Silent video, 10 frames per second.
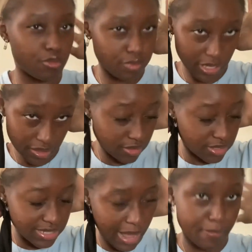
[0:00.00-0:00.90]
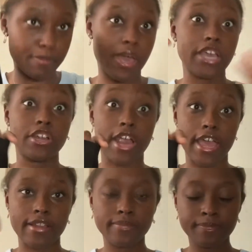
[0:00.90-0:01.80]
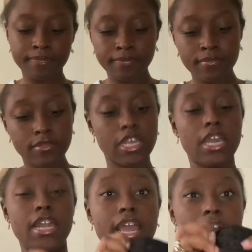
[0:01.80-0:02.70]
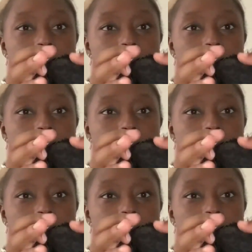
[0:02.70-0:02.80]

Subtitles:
like snap it behind your head, and it has